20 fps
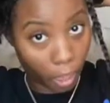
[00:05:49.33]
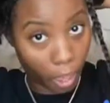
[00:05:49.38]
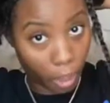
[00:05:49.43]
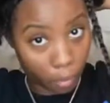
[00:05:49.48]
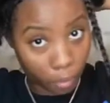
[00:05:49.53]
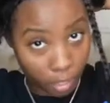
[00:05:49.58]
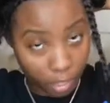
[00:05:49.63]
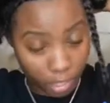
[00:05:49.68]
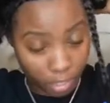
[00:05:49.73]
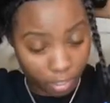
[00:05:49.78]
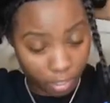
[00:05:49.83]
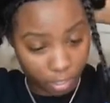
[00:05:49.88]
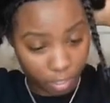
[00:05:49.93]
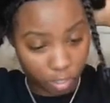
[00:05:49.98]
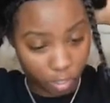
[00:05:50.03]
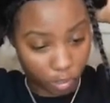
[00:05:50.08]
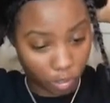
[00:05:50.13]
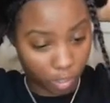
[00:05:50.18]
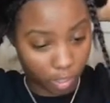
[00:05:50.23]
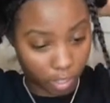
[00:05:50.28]
Okay,
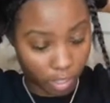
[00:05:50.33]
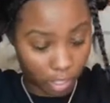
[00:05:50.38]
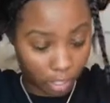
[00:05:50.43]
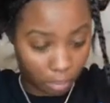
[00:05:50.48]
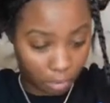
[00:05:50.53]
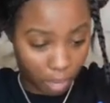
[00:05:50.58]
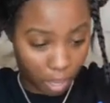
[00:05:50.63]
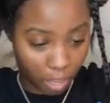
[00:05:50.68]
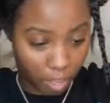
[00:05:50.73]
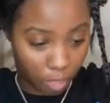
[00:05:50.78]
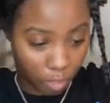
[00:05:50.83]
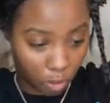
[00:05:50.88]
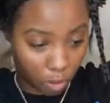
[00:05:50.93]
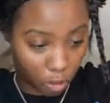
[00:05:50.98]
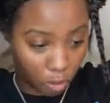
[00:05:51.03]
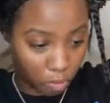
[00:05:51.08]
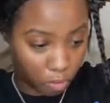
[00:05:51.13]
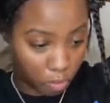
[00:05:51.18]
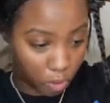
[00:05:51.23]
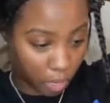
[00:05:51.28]
so this is my
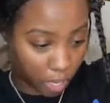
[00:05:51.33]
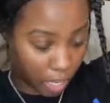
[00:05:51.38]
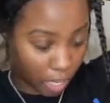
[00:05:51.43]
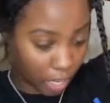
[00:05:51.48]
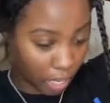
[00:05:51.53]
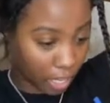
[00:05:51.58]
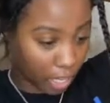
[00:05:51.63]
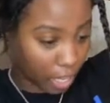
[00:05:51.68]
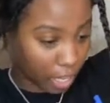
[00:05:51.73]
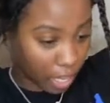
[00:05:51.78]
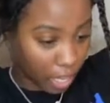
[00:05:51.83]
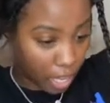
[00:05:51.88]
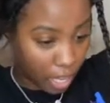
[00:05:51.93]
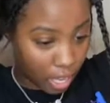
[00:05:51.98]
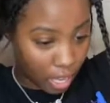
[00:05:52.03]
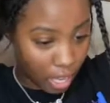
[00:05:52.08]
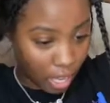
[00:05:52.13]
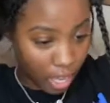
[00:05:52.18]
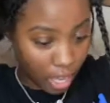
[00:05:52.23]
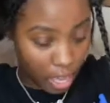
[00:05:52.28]
third braid,
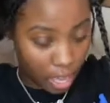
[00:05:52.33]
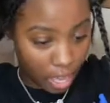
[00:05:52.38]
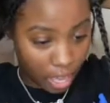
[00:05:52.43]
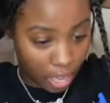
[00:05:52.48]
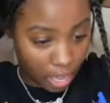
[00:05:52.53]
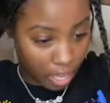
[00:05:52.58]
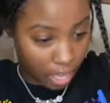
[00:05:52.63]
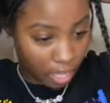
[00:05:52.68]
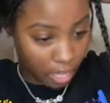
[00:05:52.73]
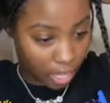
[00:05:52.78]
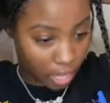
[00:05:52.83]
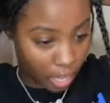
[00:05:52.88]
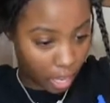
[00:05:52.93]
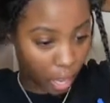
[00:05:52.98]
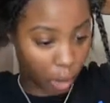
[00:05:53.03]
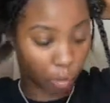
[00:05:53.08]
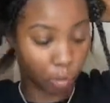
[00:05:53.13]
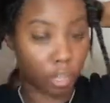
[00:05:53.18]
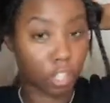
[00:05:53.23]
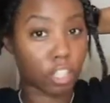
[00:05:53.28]
and
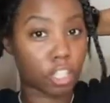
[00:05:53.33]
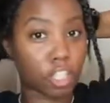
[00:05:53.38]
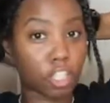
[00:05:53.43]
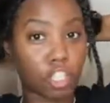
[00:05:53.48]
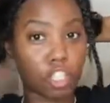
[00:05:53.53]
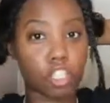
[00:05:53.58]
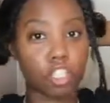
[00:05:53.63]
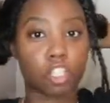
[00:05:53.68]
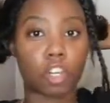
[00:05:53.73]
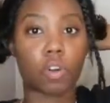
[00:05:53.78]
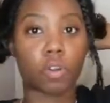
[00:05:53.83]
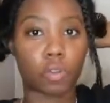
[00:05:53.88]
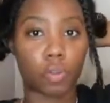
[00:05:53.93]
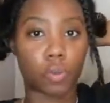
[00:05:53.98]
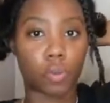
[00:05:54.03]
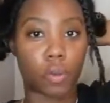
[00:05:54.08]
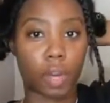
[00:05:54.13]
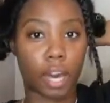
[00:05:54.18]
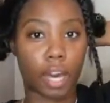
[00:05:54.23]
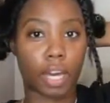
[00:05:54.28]
I wanted to show you
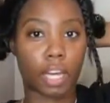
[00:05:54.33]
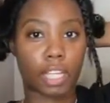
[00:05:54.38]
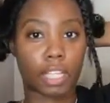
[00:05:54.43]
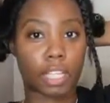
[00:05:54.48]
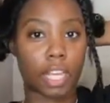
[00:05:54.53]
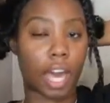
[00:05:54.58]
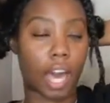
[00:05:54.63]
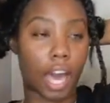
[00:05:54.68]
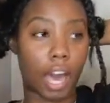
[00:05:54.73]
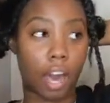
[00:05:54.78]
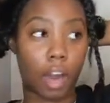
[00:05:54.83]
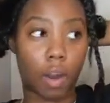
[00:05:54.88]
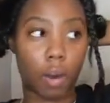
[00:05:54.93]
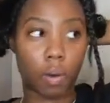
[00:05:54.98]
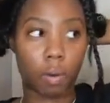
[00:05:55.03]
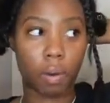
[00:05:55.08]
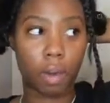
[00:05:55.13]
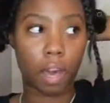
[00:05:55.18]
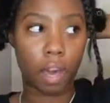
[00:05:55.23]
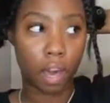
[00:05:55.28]
guys
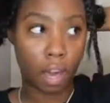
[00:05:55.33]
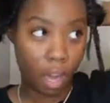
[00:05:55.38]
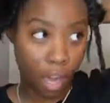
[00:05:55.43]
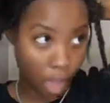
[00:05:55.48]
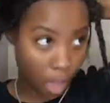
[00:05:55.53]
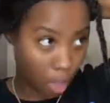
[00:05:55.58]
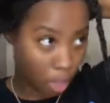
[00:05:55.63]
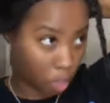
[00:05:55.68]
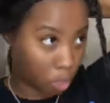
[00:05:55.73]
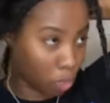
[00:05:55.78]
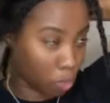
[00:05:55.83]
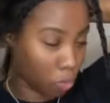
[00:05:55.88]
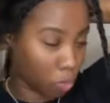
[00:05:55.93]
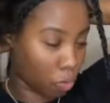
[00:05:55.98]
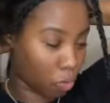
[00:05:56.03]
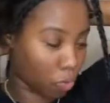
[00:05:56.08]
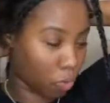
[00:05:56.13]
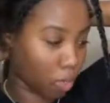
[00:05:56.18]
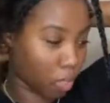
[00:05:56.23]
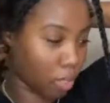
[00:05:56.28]
how
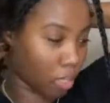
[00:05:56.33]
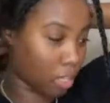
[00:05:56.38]
you